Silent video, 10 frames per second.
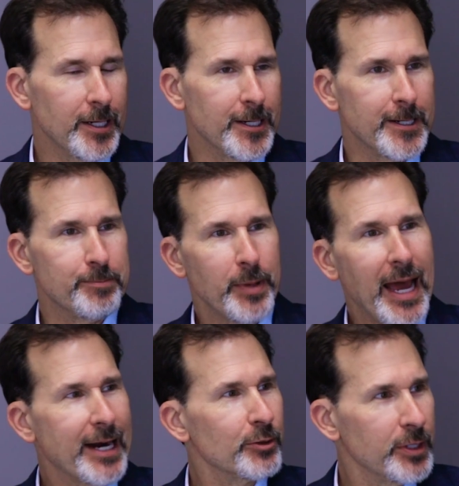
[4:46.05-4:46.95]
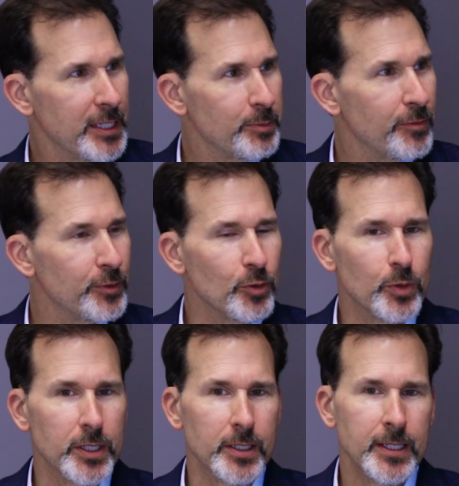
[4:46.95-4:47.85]
acronym, if you
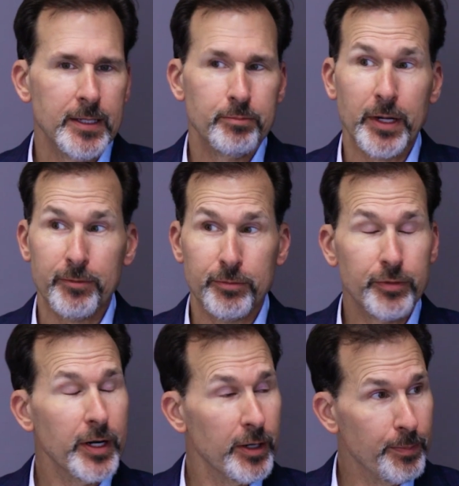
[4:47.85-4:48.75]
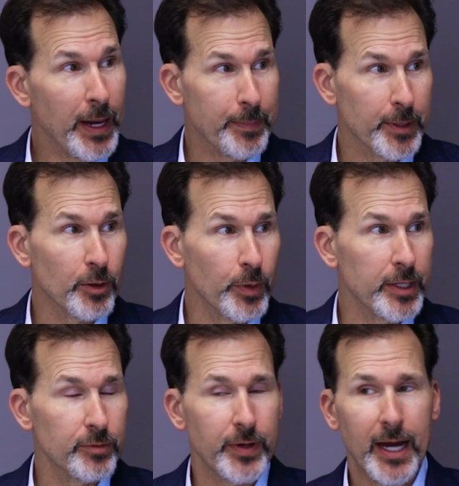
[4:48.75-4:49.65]
will, but a very popular way
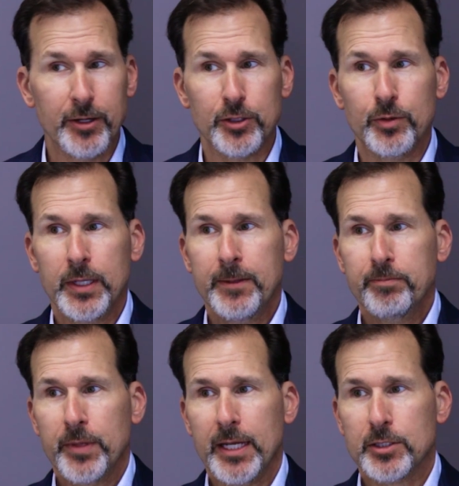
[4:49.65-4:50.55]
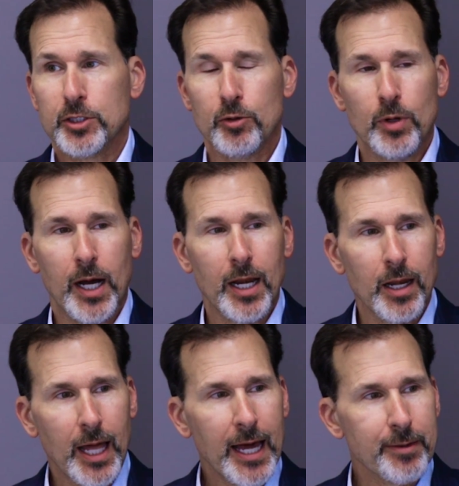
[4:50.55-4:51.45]
to value. And so a
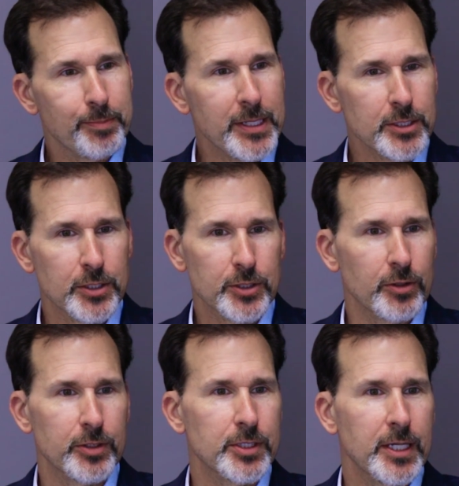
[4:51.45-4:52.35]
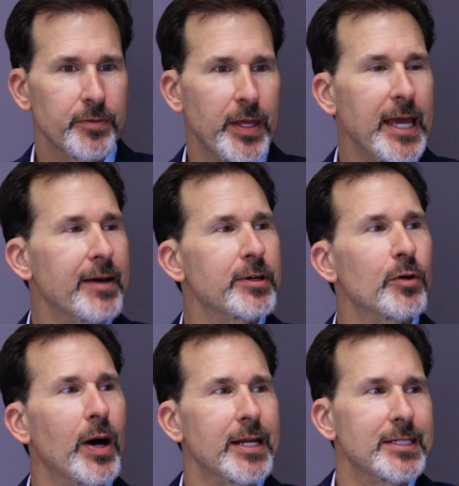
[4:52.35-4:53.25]
lot of business owners, they have
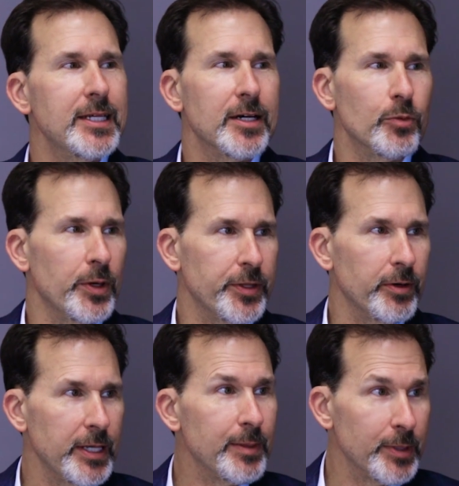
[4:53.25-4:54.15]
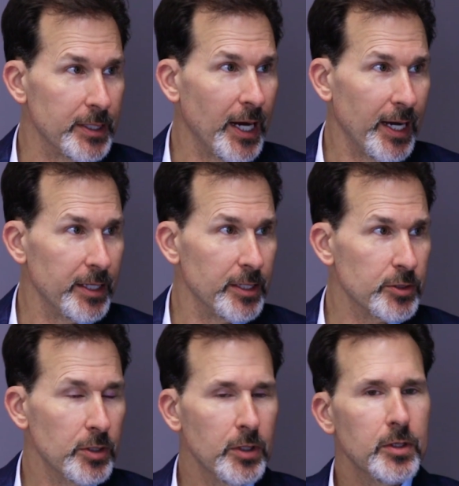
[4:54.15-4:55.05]
no idea what their EBITDA is.